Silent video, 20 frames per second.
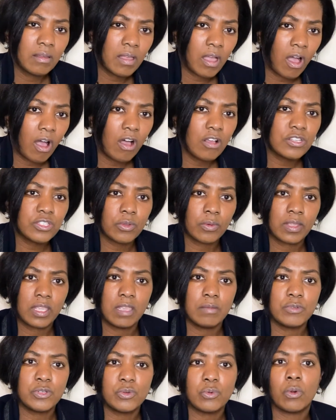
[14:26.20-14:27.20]
also
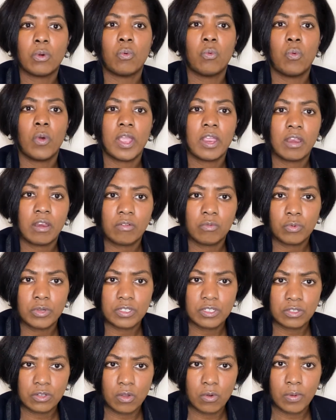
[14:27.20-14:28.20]
keeps you aware of what's
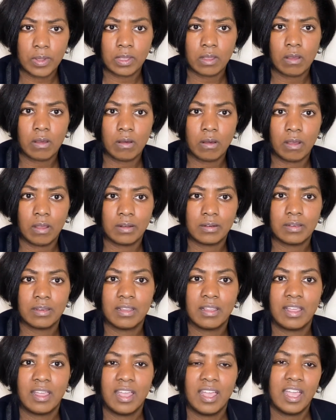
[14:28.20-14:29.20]
going on,
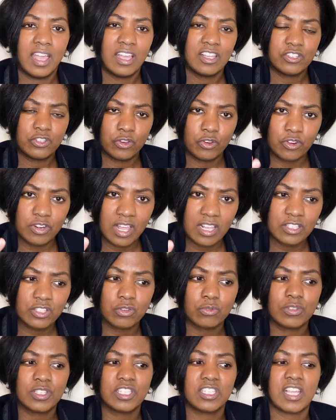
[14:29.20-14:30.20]
so you're not so
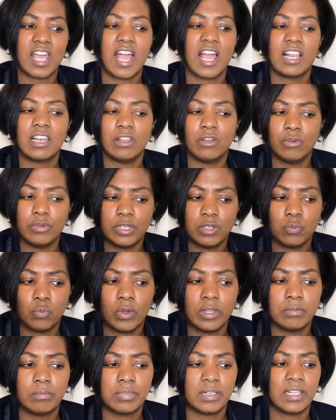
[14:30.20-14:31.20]
siloed in
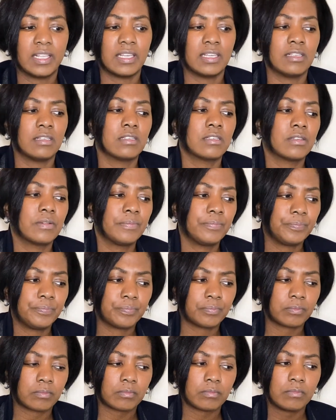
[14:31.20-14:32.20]
one place.
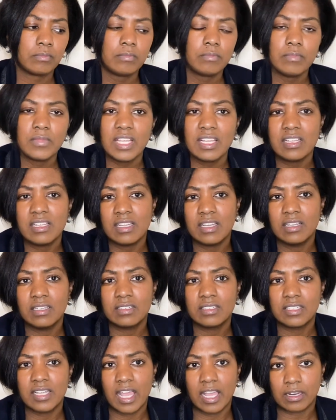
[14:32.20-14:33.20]

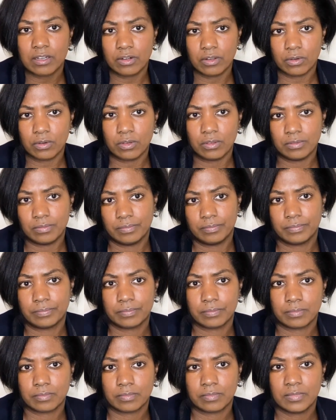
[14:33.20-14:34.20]
Technical.
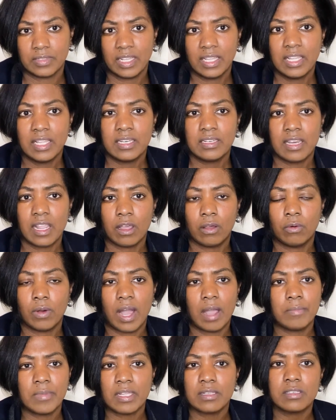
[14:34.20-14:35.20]
Now,
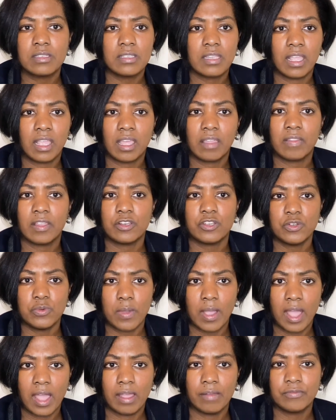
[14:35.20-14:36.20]
I'm not saying that you
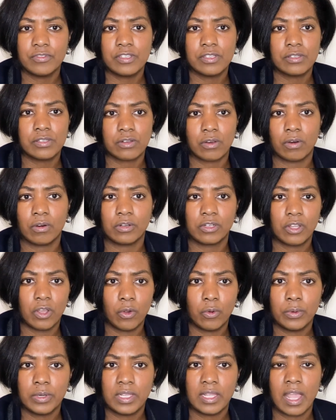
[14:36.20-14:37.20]
have to start
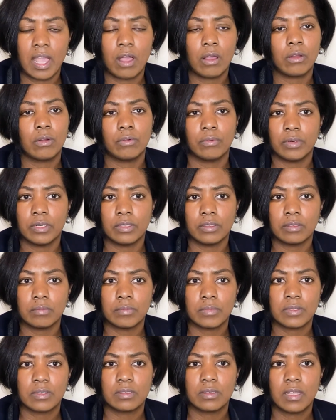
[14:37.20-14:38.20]
coding
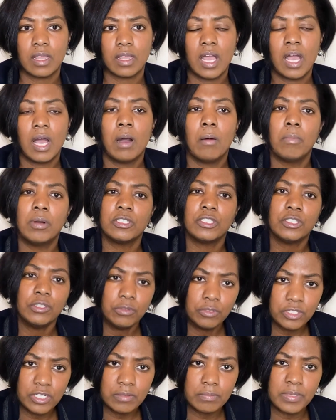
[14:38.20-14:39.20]
algorithms, but you
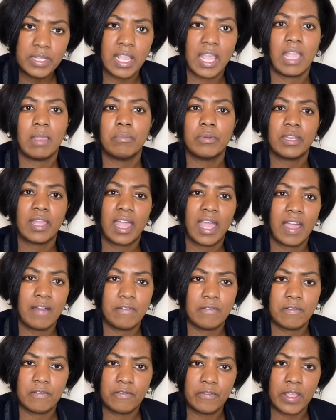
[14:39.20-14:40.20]
should be able to have
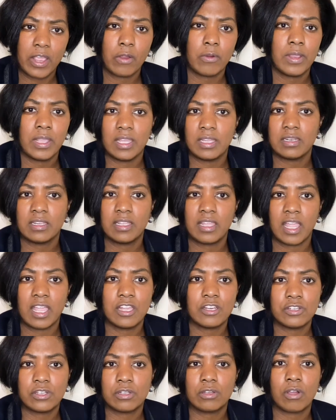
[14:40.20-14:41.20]
a very
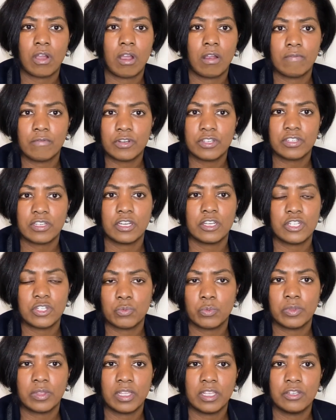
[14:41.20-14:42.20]
engaging conversation
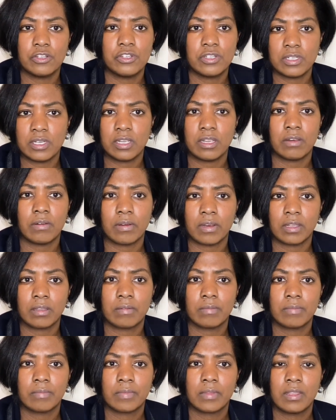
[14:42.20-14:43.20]
with engineering.
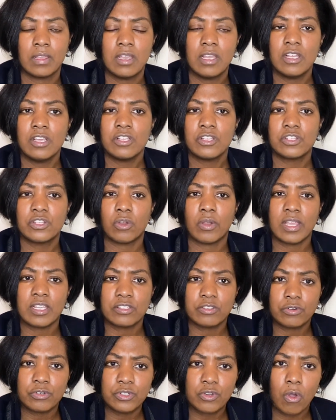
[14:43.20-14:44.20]
So as
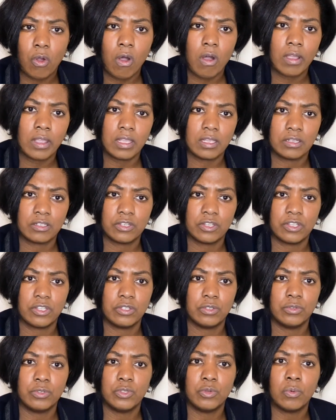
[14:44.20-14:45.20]
they're talking to you,
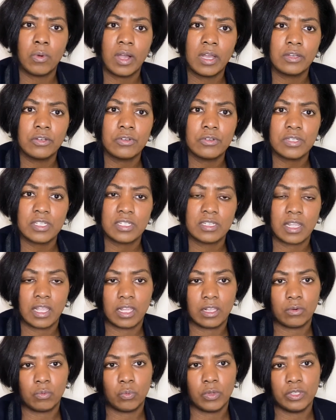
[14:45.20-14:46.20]
you
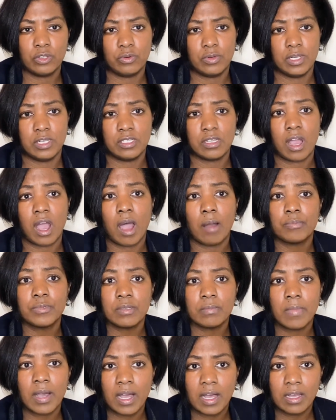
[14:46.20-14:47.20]
understand when you need to
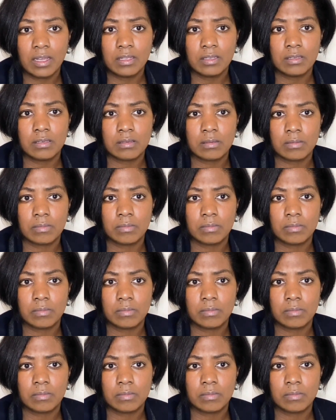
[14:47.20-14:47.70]
optimize